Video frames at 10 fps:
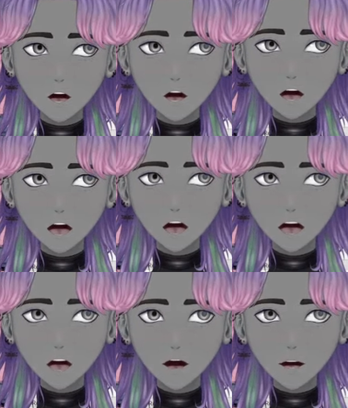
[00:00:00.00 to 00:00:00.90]
I
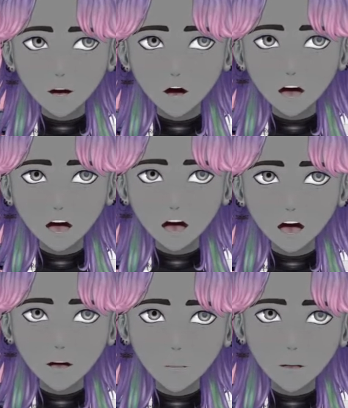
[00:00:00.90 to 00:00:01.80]
would like to
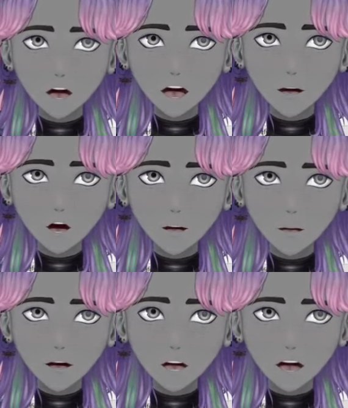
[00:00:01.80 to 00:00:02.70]
be more
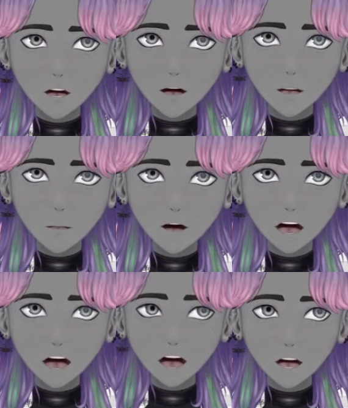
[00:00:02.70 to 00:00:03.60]
precise on planning,
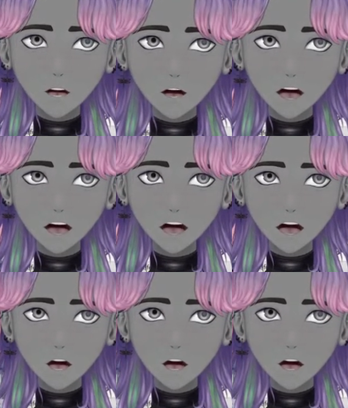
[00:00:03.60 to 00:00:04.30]
and